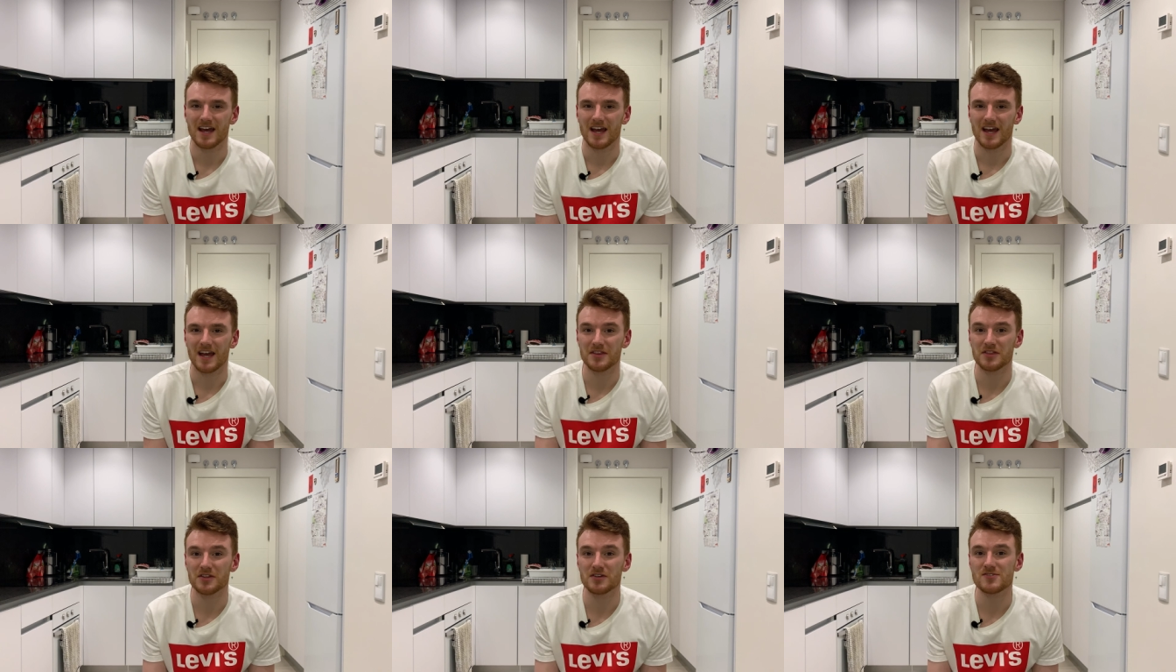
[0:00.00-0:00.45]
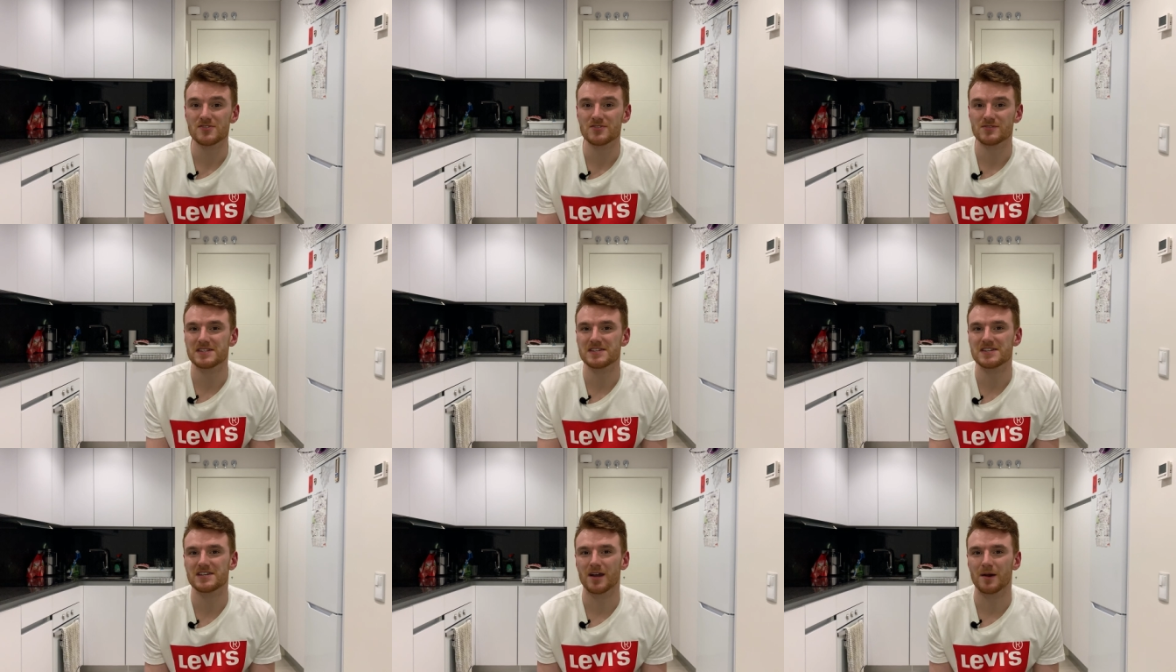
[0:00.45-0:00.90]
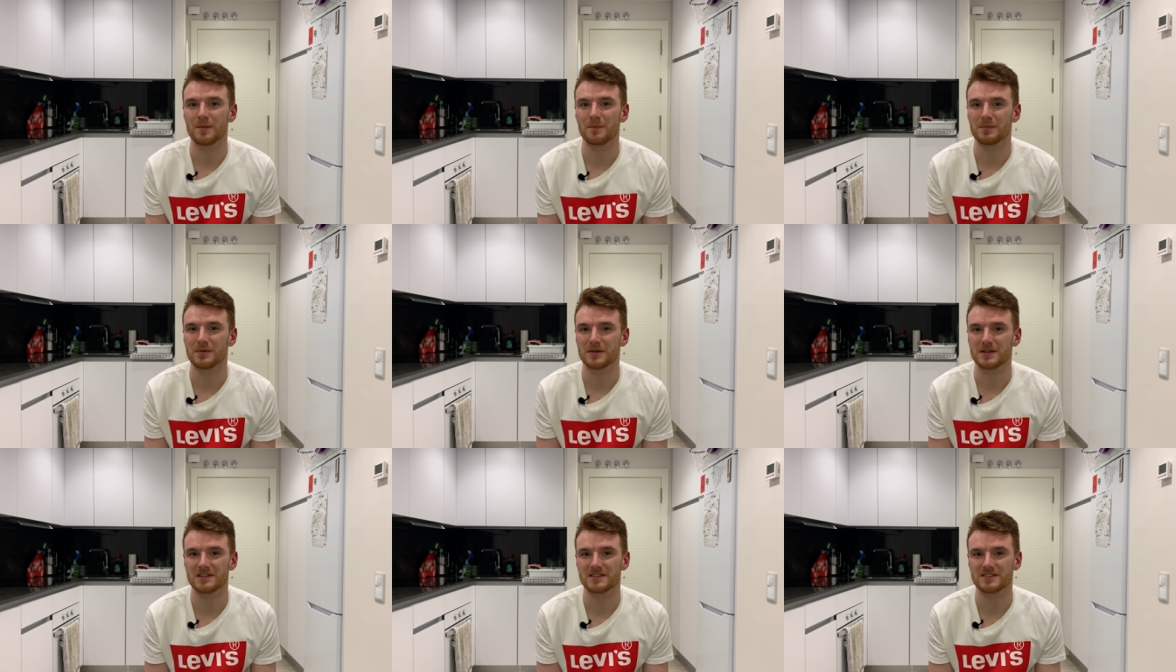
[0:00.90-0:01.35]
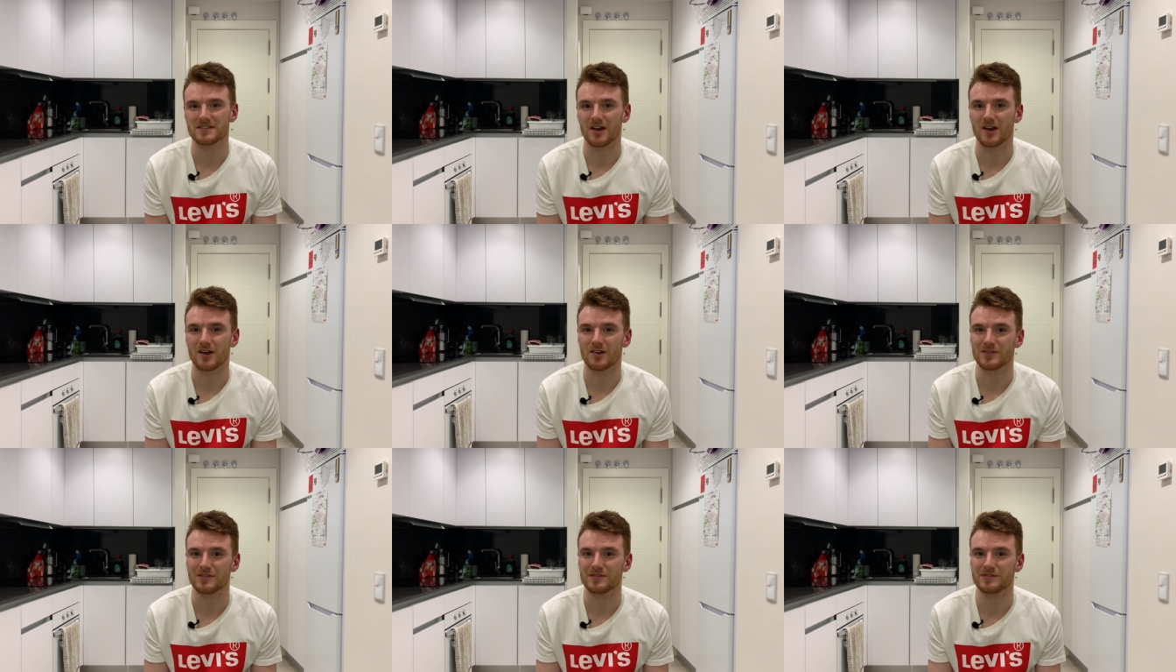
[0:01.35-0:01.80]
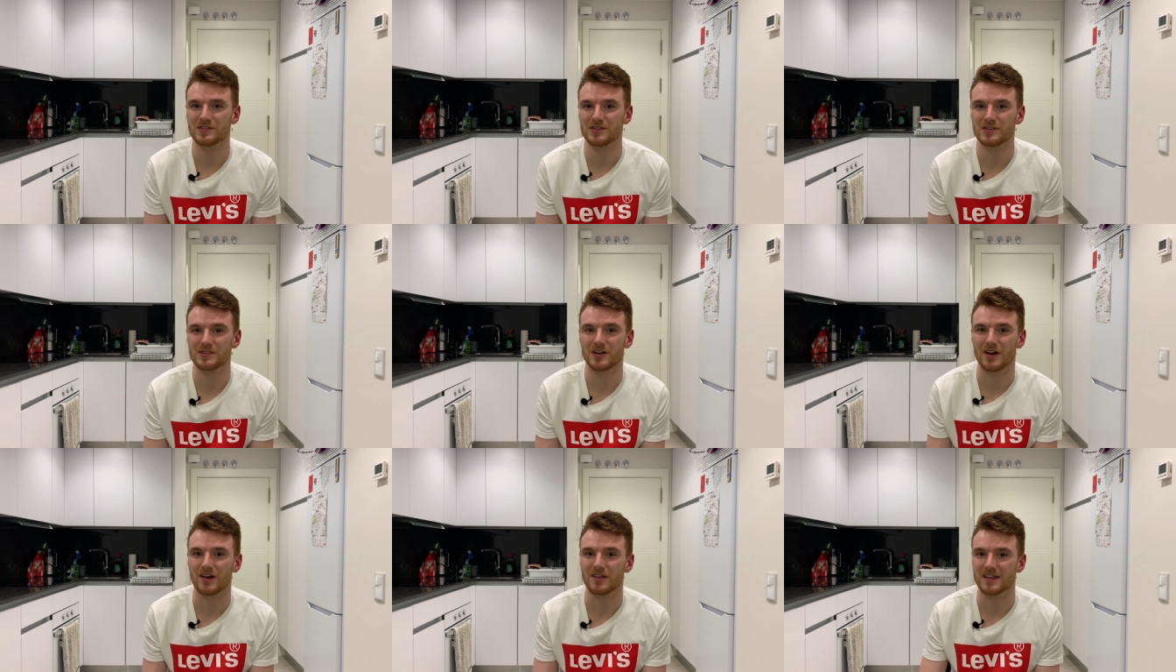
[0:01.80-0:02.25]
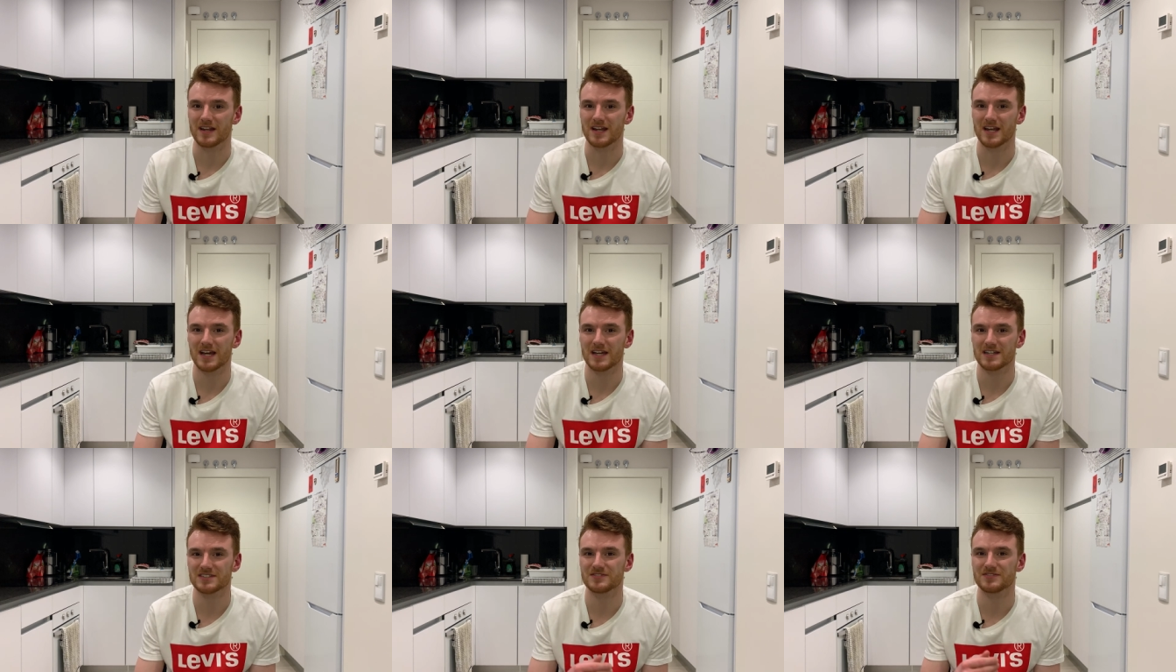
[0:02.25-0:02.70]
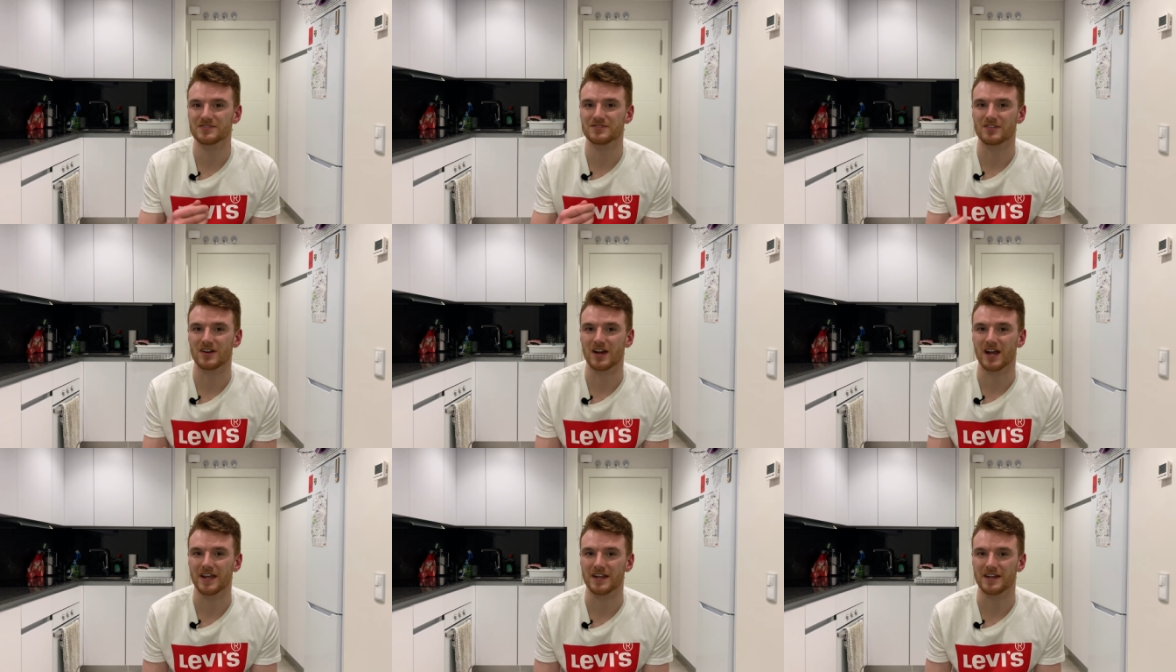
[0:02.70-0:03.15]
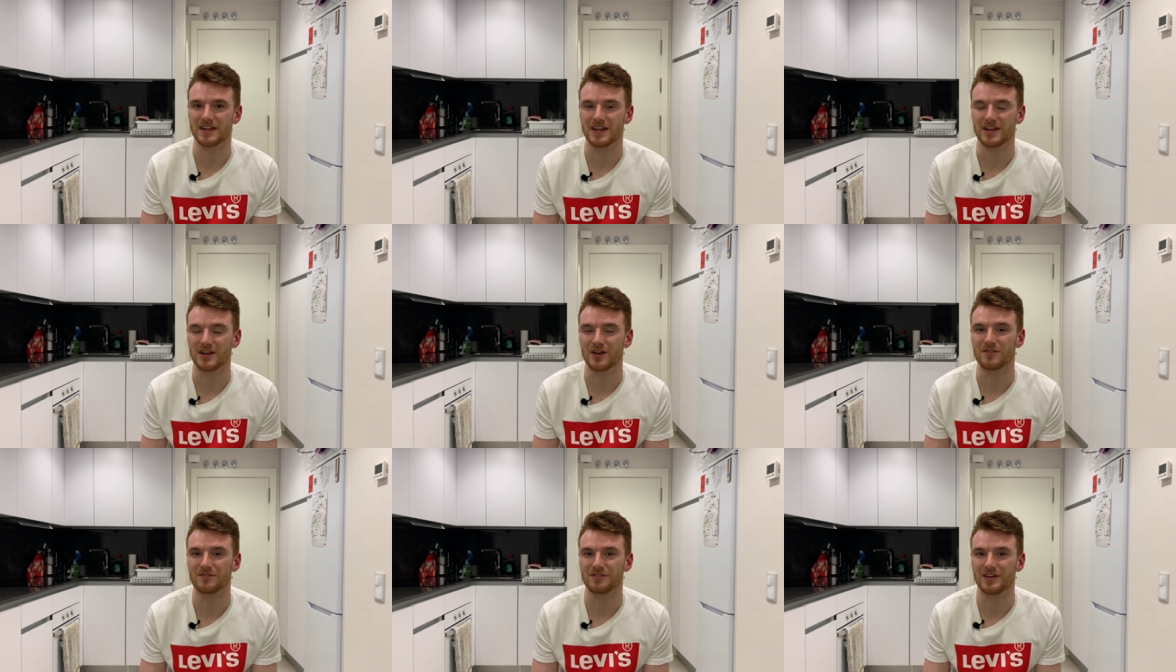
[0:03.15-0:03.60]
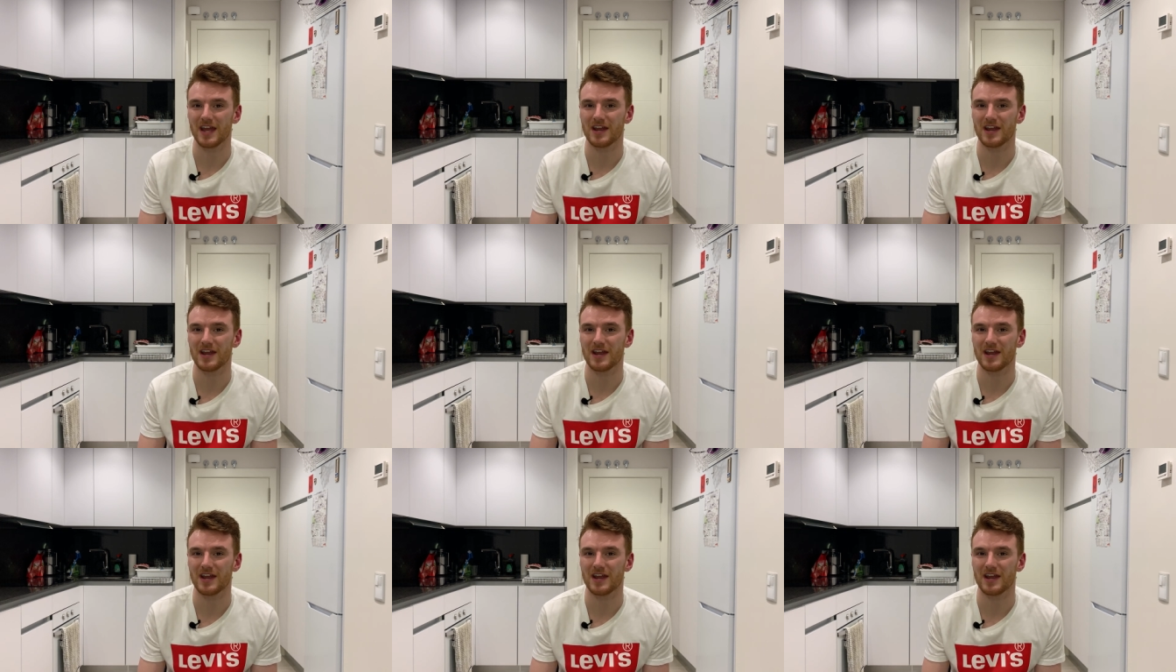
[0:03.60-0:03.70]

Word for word: and those 20 companies are reviewed on the last Friday of